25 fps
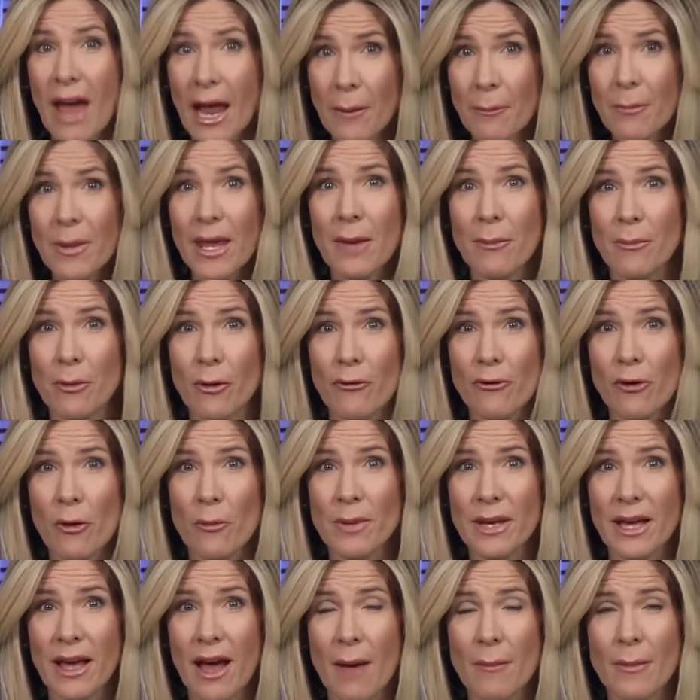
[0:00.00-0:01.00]
people from
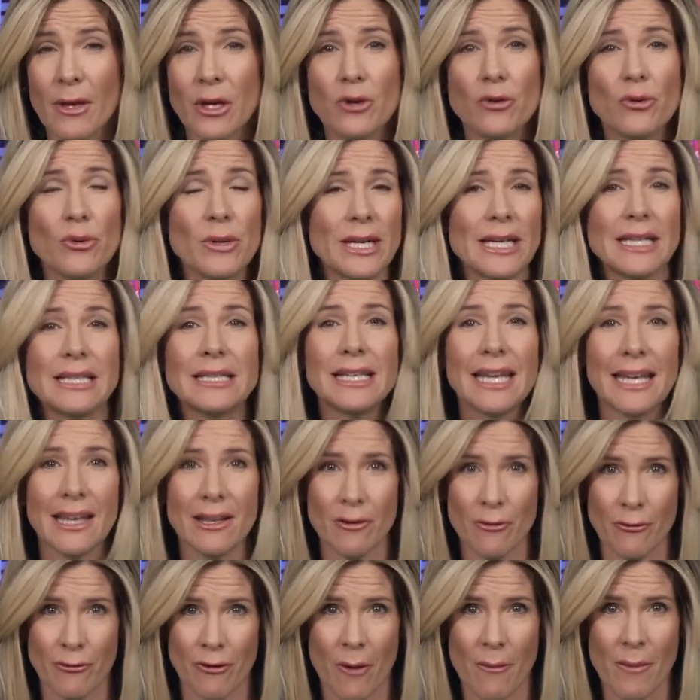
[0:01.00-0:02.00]
becoming critically
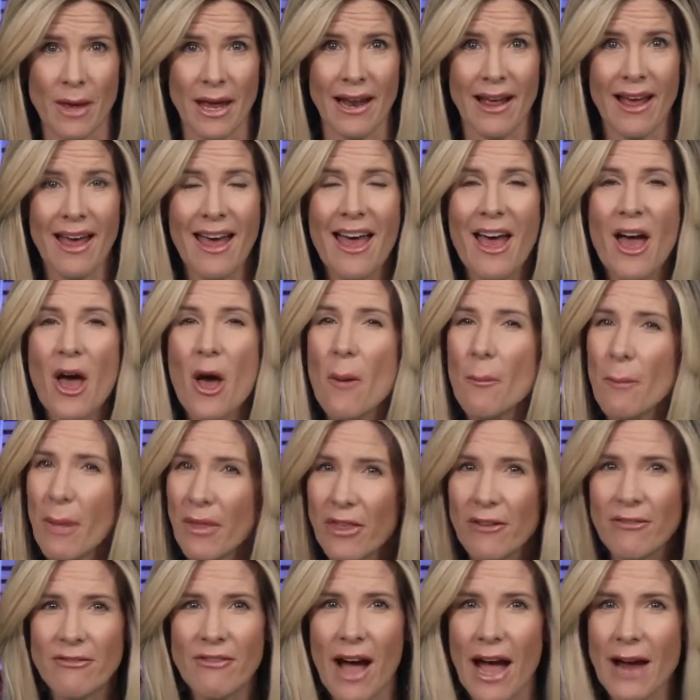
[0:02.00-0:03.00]
ill from it. But
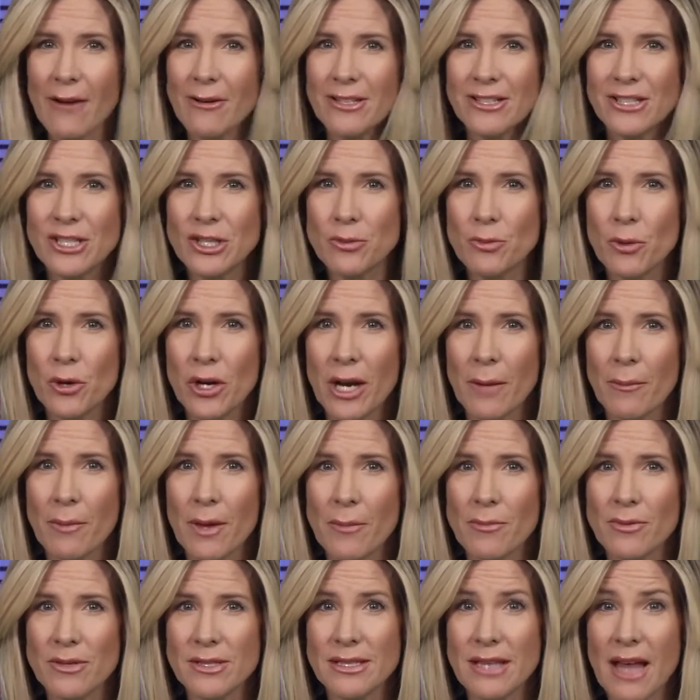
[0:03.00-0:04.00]
the virus is putting
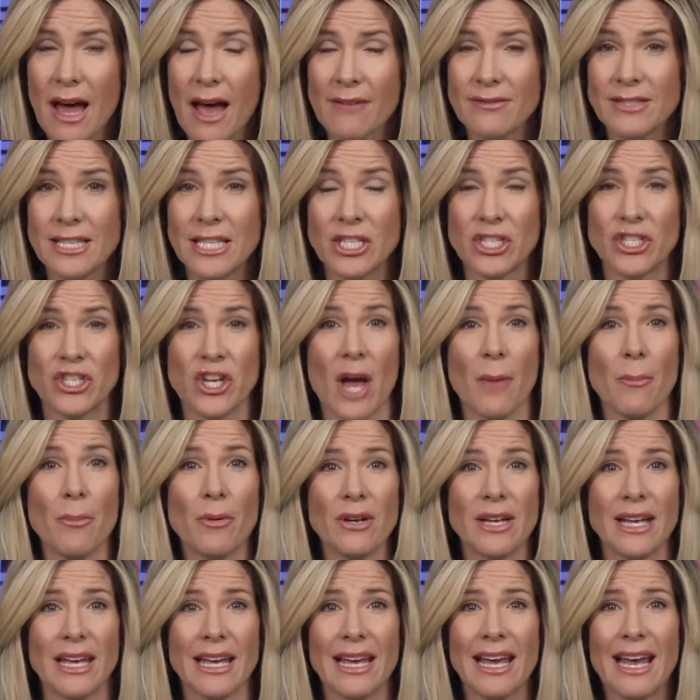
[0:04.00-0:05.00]
people's lives in
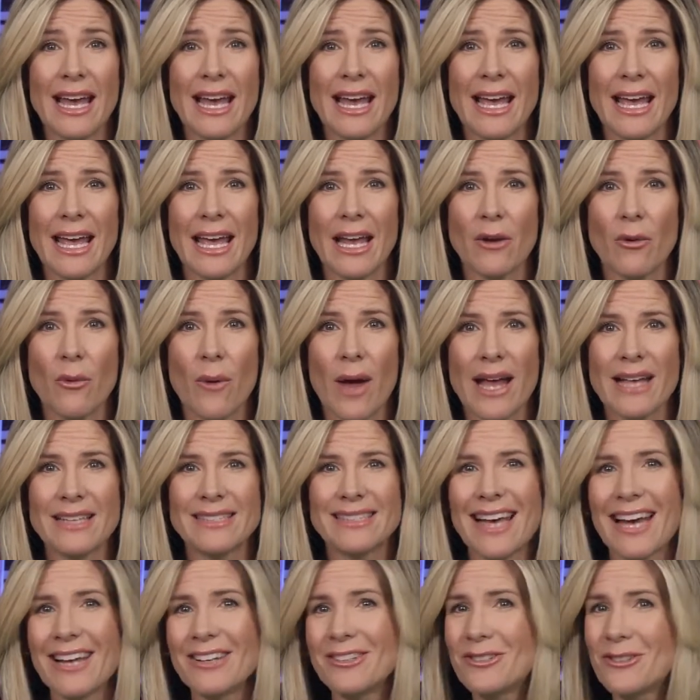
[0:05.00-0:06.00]
jeopardy in ways
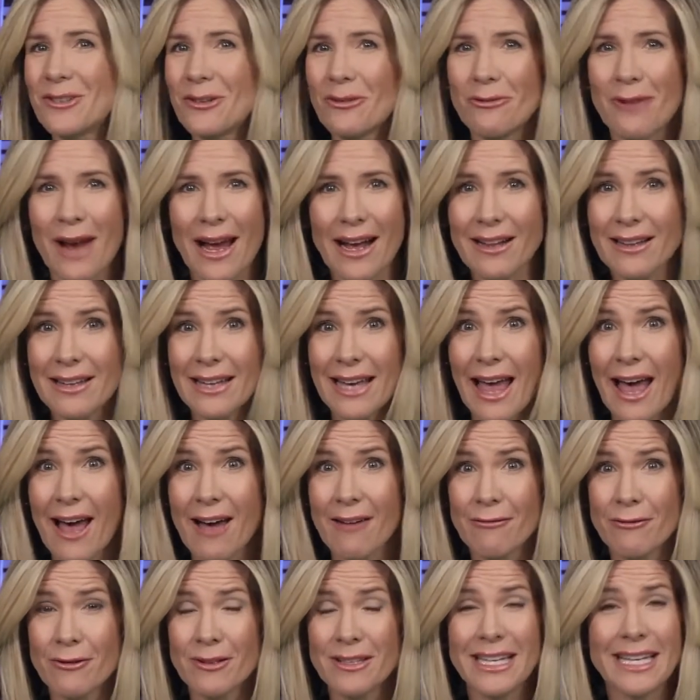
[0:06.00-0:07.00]
that directly
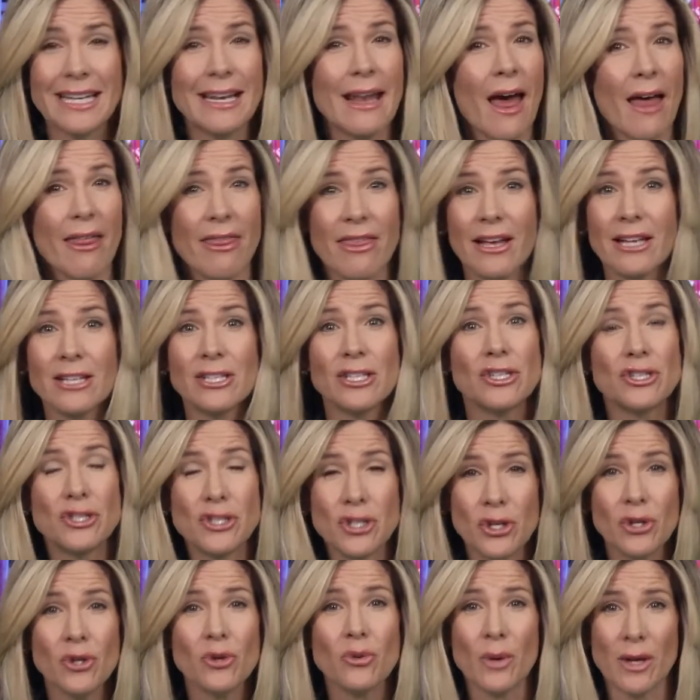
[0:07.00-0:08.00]
have really nothing to
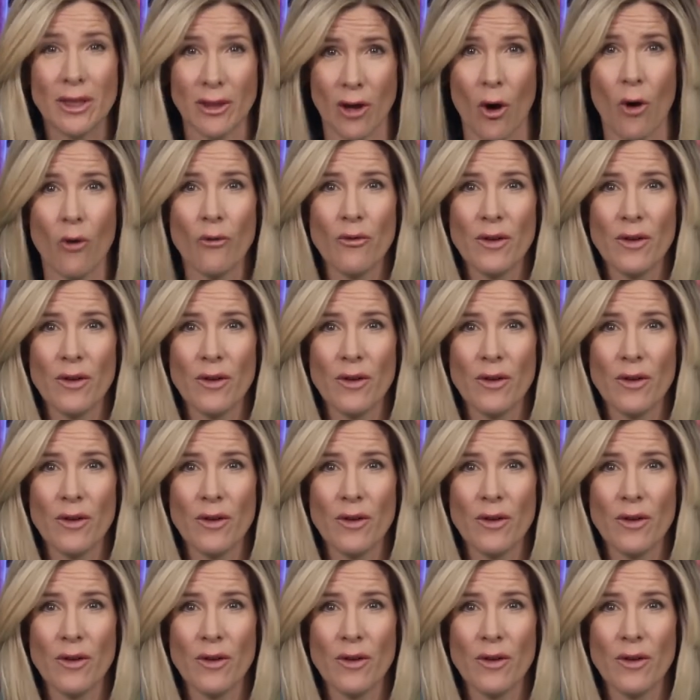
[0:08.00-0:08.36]
do with COVID